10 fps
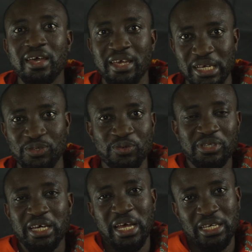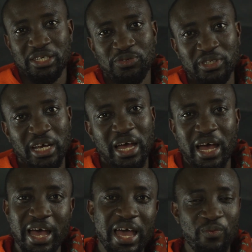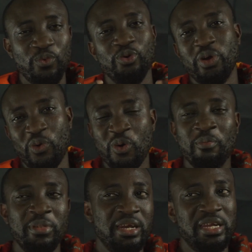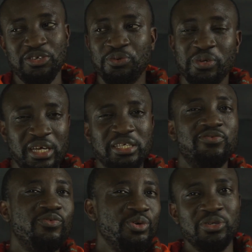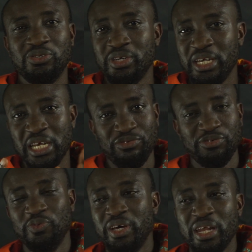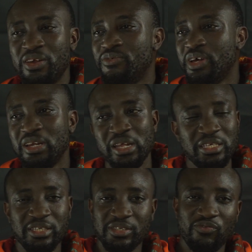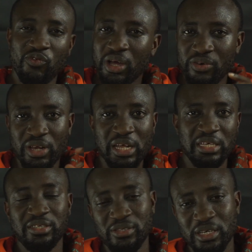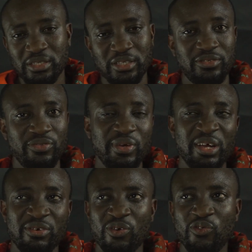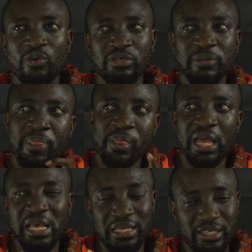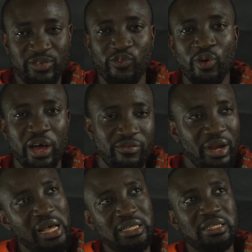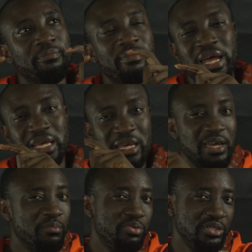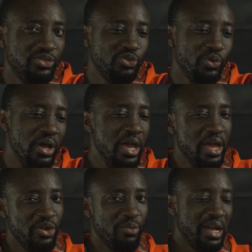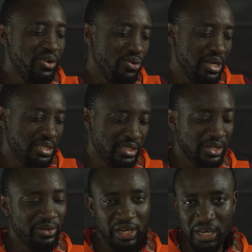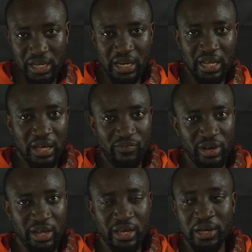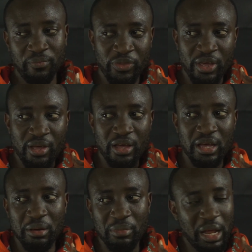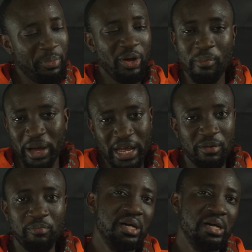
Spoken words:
Yeah, so those are the accessories that I would recommend that you get for your Sony A5100, A6400, A6300. Of course, the A6400 has a mic input, so you might not necessarily need a lavalier lapel mic,